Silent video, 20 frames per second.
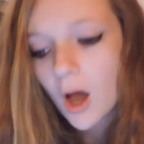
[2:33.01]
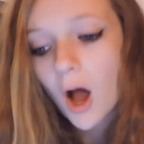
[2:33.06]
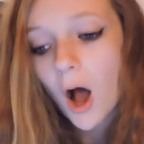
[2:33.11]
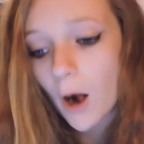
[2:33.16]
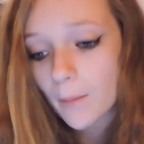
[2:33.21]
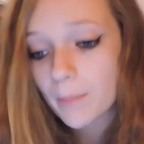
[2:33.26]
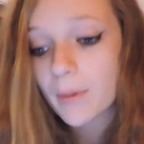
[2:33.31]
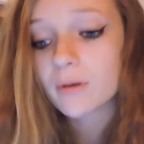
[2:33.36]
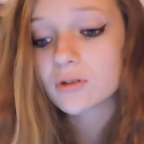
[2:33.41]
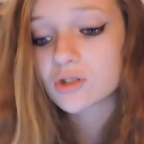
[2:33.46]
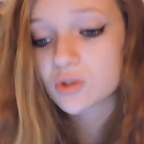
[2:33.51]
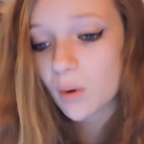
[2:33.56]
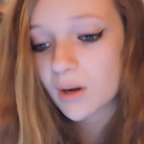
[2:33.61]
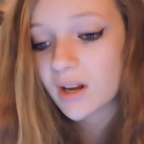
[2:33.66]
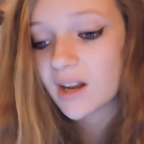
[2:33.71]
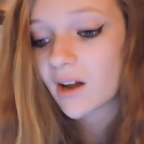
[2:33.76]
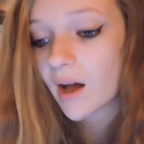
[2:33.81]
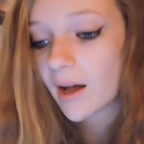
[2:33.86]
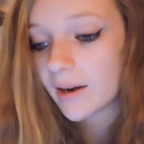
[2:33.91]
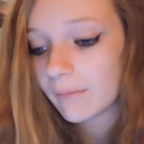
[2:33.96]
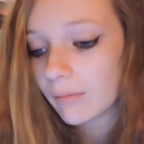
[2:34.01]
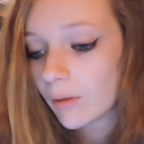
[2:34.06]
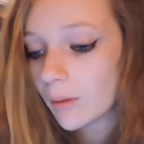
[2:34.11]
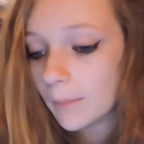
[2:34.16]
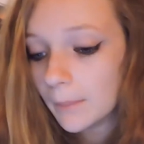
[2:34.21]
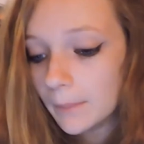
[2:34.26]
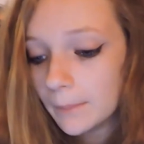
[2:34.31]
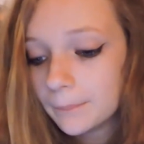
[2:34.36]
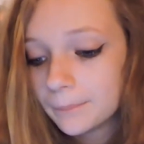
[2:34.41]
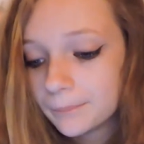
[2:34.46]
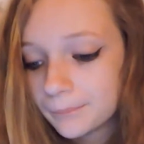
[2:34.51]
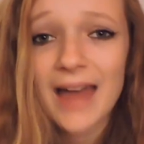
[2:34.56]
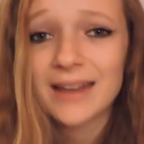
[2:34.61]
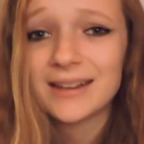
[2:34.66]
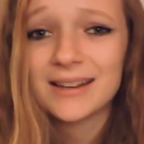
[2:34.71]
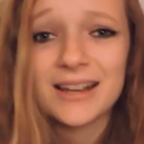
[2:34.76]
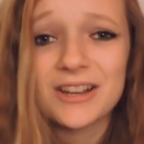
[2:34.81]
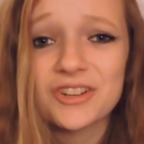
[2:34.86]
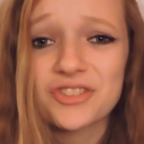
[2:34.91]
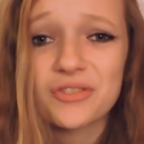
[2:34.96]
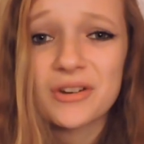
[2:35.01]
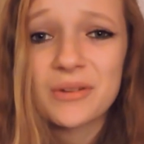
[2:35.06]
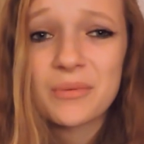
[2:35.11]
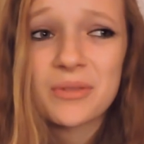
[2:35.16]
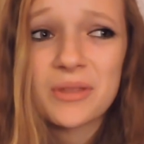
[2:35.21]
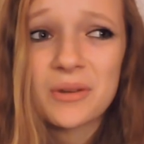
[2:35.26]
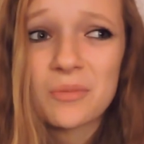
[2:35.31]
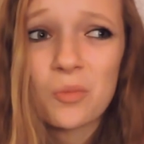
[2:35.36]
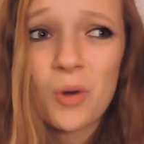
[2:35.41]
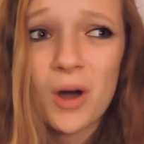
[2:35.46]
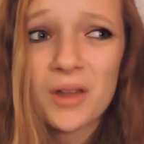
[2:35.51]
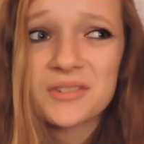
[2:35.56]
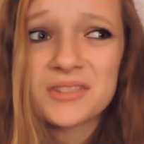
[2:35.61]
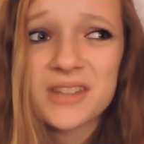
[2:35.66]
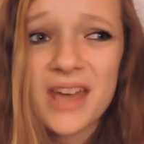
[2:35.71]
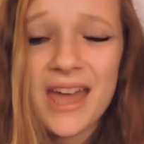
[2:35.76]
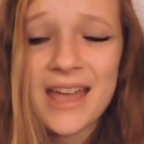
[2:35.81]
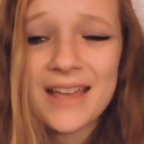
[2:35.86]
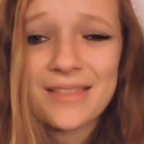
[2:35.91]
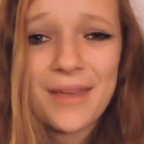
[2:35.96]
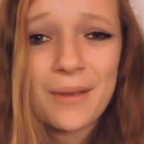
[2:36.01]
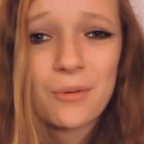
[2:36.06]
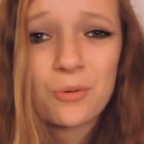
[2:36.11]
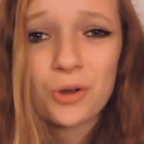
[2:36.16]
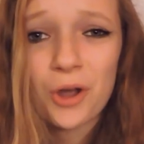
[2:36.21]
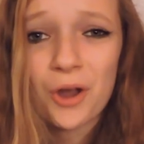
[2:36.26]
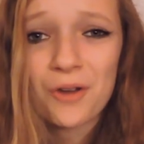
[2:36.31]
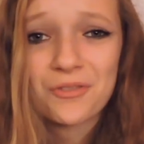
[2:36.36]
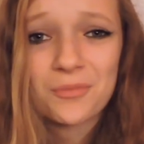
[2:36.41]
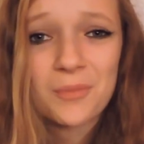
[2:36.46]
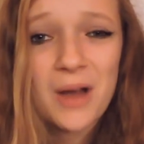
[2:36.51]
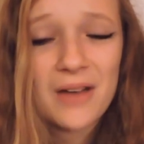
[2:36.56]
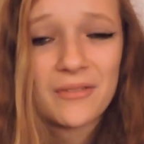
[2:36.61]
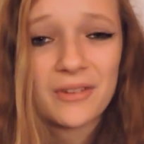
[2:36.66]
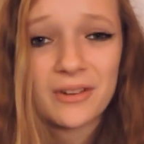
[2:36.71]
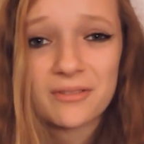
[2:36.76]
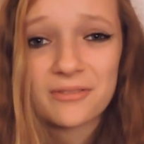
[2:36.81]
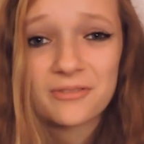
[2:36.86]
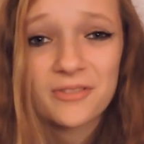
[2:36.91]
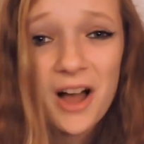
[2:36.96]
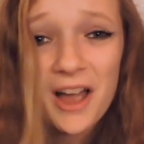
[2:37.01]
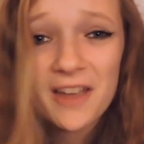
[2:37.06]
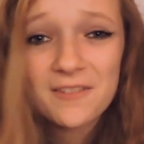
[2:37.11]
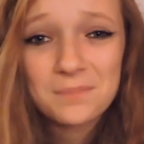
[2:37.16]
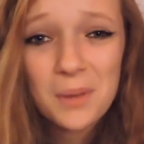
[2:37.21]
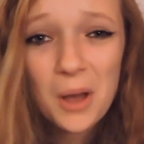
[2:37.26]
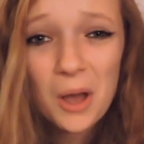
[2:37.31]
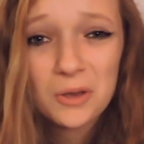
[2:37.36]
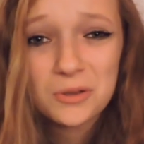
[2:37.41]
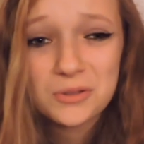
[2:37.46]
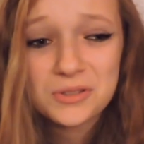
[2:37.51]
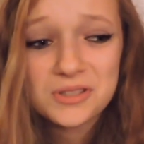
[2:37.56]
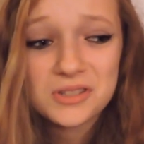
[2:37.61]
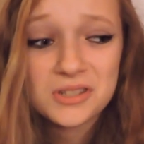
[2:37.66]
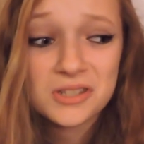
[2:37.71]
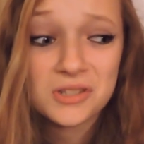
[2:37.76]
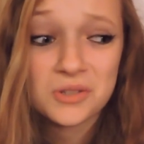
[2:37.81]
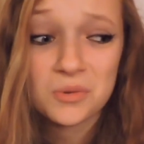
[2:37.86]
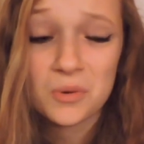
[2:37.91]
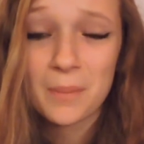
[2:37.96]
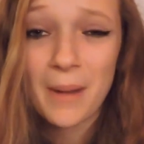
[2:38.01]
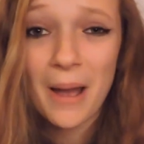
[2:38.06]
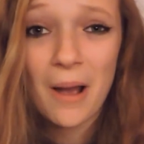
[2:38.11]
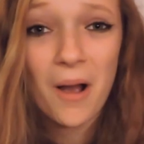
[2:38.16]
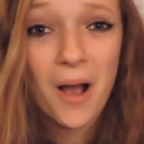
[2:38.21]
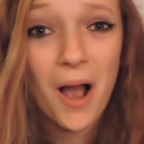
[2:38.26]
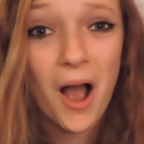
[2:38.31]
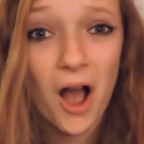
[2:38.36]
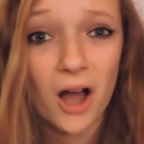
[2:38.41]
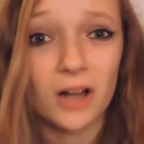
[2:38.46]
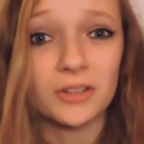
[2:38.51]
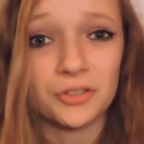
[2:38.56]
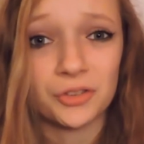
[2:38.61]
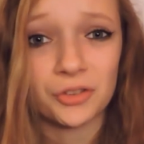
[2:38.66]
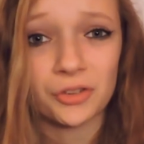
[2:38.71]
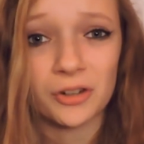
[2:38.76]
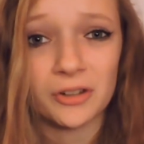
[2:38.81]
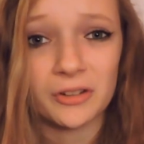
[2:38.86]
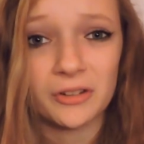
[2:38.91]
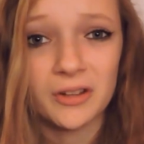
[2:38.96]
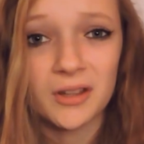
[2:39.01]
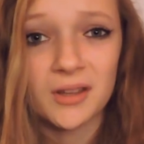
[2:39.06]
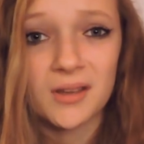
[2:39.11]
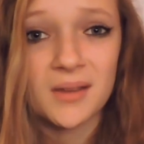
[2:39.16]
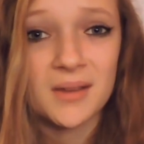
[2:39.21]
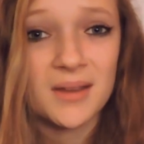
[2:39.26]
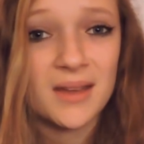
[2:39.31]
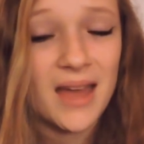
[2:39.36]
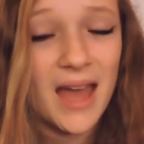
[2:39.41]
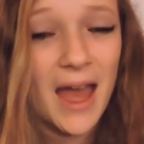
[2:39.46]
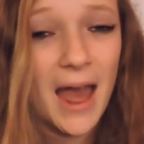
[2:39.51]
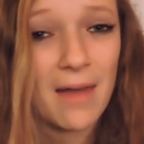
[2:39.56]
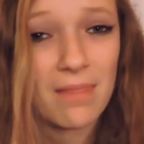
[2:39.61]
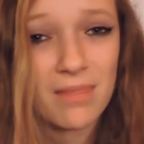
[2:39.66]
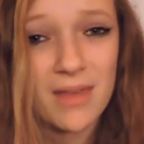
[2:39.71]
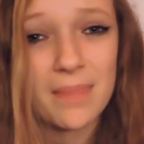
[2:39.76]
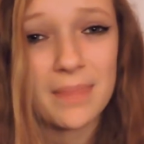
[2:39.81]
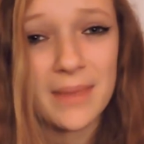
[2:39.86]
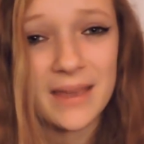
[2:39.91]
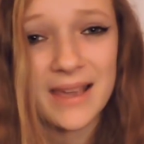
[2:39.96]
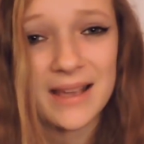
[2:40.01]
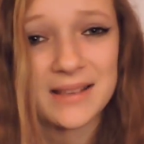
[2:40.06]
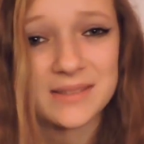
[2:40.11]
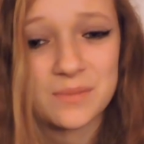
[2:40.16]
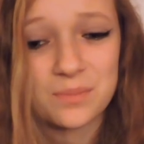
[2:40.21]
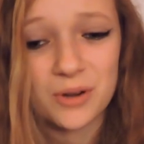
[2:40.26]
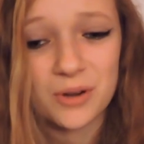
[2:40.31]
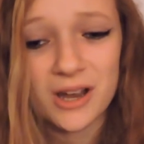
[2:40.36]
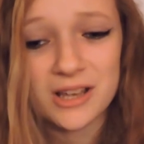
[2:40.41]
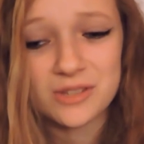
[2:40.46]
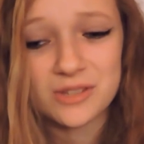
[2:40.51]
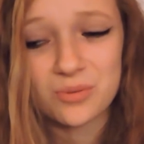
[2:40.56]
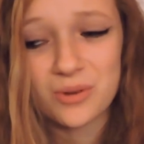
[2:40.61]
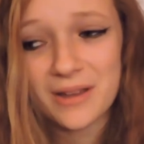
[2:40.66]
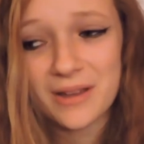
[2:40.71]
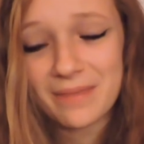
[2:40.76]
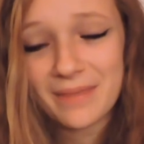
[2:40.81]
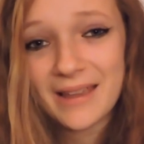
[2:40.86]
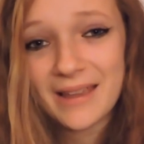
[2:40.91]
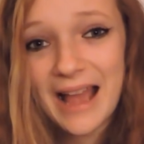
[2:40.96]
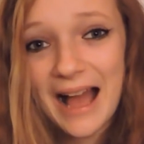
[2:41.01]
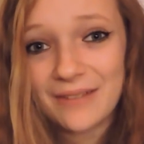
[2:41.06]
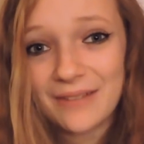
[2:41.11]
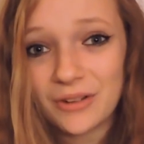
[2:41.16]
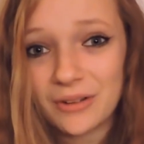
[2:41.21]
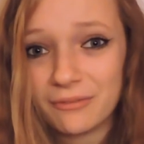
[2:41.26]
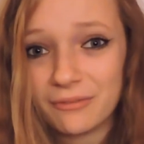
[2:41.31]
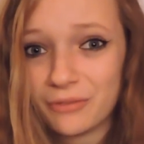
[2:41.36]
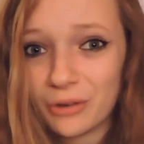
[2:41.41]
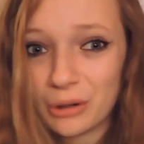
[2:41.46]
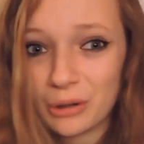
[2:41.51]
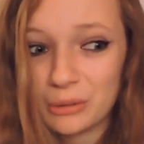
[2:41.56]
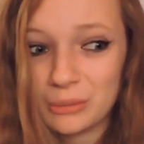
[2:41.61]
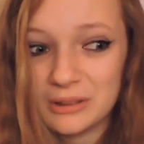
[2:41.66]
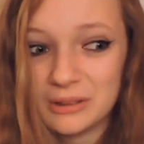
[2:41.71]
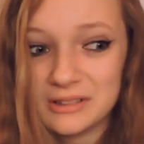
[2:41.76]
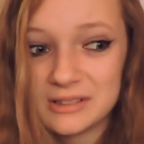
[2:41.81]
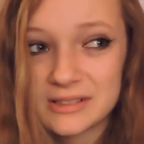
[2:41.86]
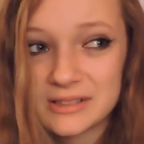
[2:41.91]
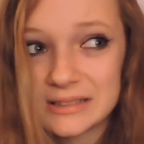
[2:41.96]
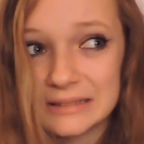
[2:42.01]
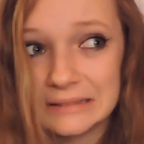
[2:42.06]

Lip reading: I'll post 29 of them. And literally within one day, they will go from having 5 posts to about 100. And then they get surprised when they have unfollowers.